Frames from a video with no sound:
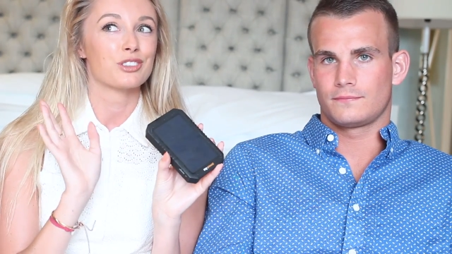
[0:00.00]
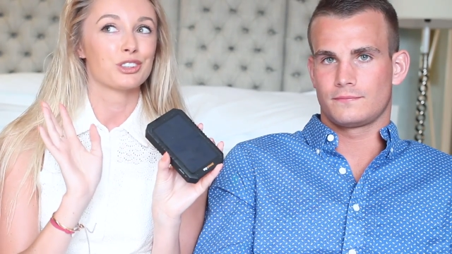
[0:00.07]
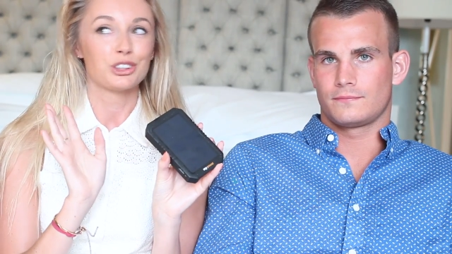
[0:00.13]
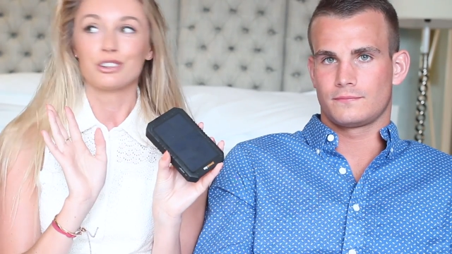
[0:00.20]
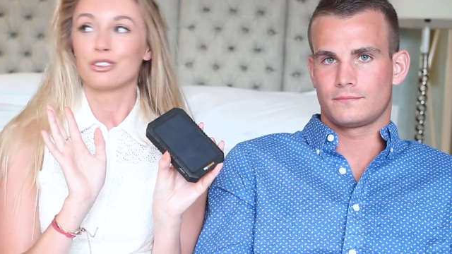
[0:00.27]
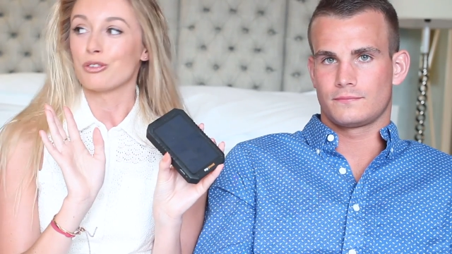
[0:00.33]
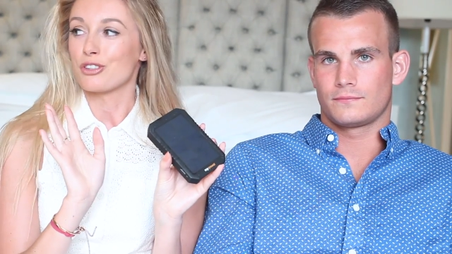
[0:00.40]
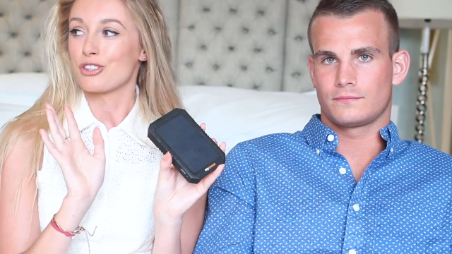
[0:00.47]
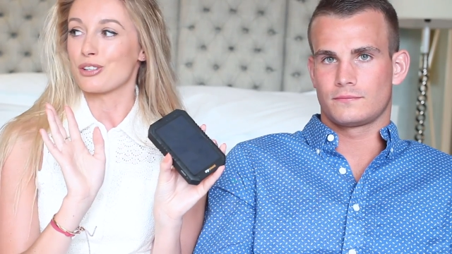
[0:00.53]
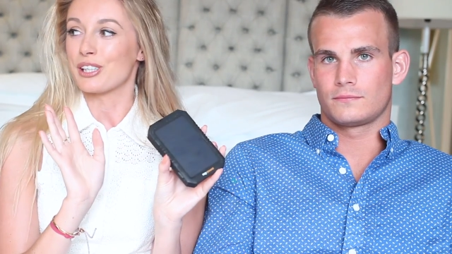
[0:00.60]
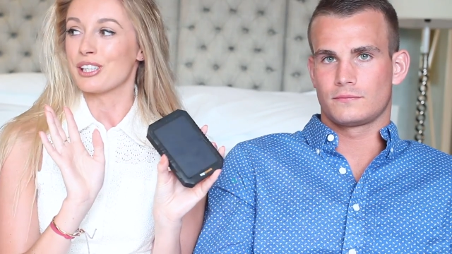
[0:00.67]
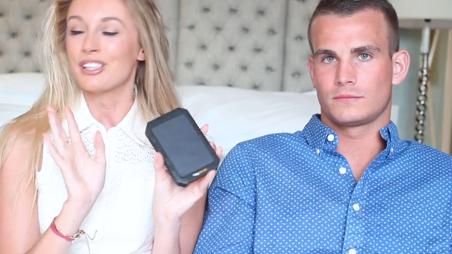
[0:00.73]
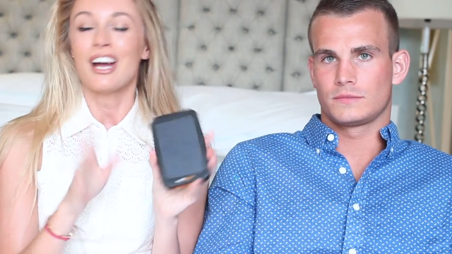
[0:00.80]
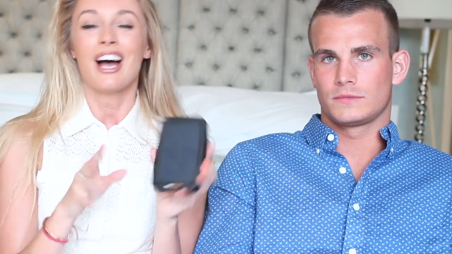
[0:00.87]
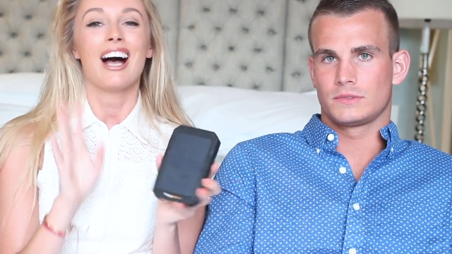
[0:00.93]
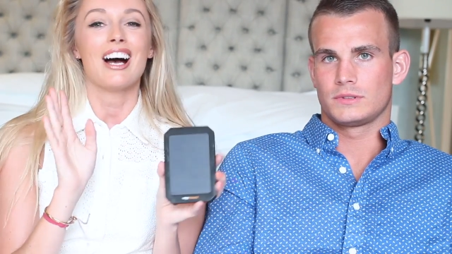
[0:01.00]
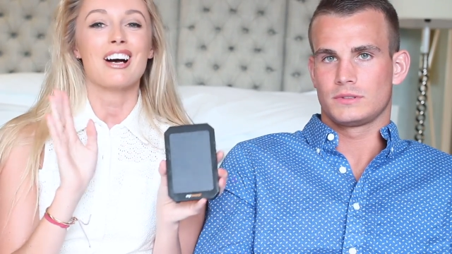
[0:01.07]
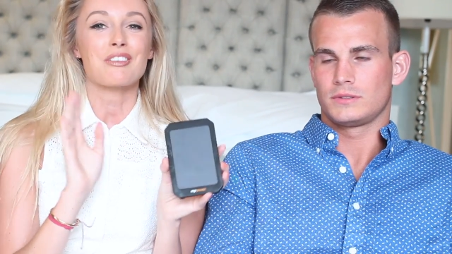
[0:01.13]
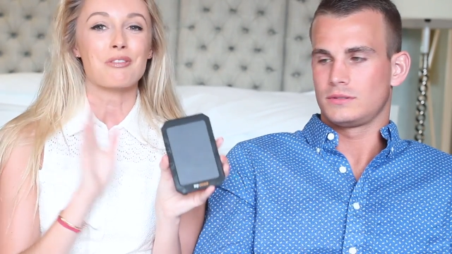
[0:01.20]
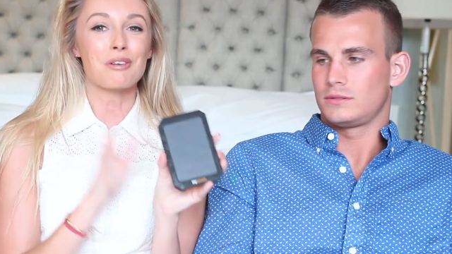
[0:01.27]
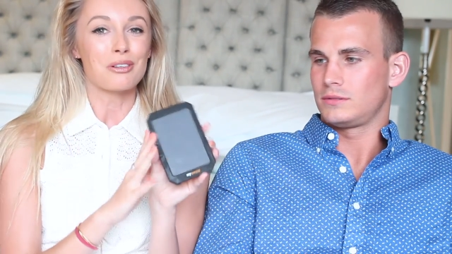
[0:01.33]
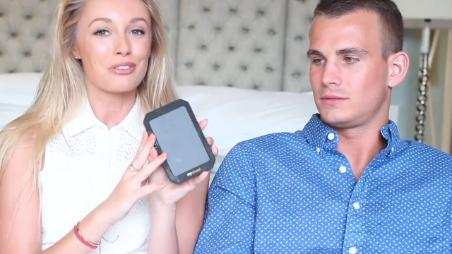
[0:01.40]
Speaker 1: shh, sorry,
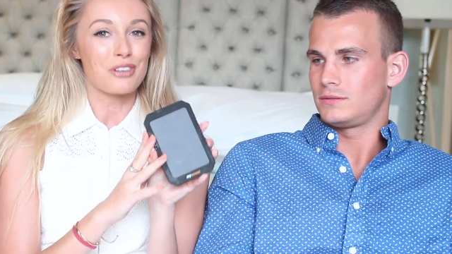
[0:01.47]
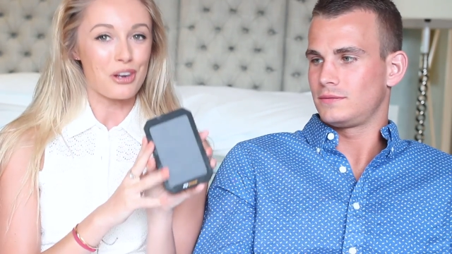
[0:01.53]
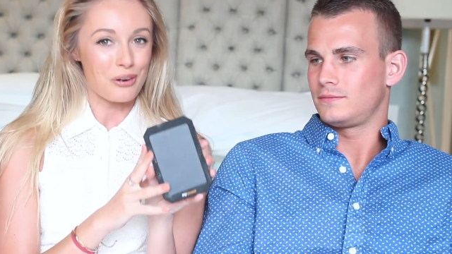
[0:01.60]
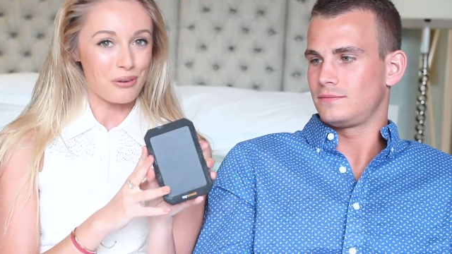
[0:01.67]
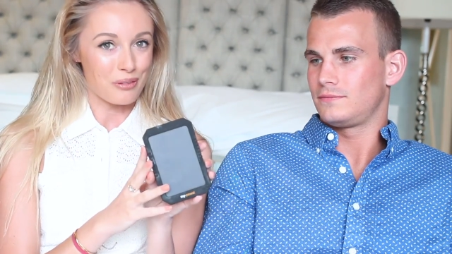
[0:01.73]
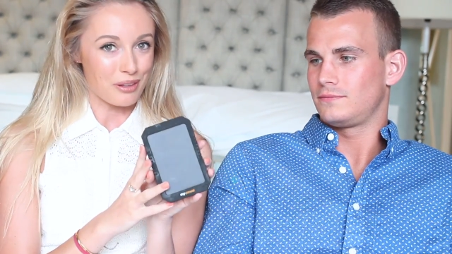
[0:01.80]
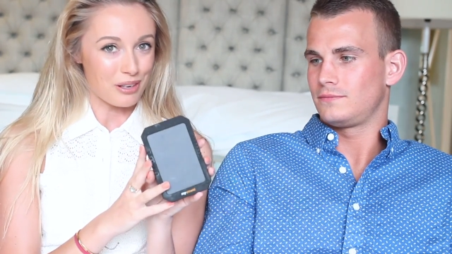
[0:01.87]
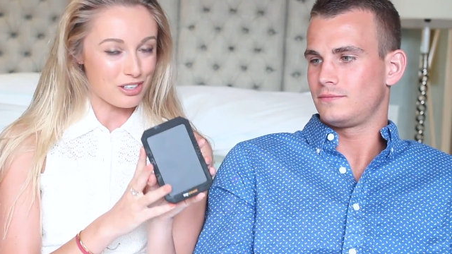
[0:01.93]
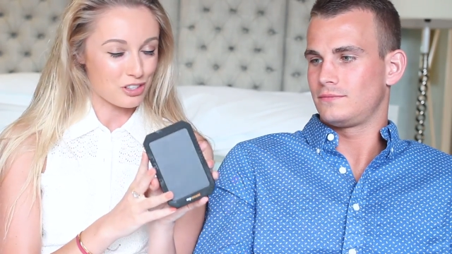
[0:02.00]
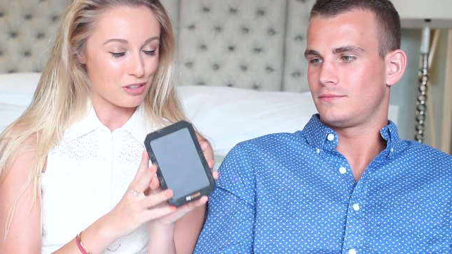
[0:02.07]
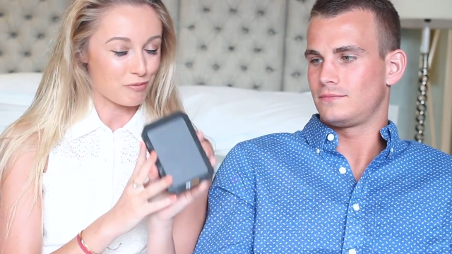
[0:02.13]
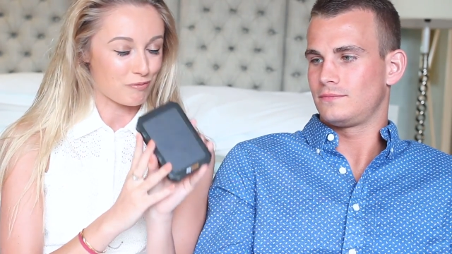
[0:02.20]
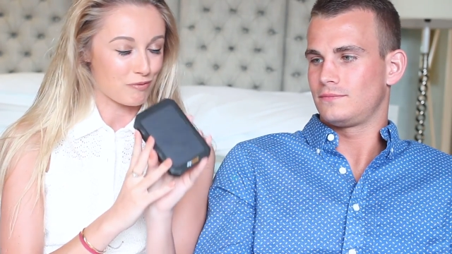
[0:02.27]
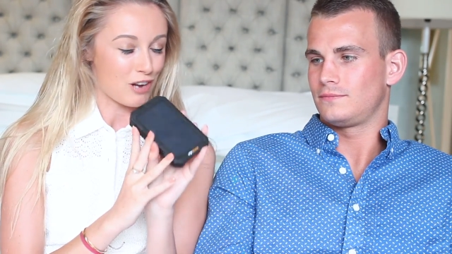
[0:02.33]
will know that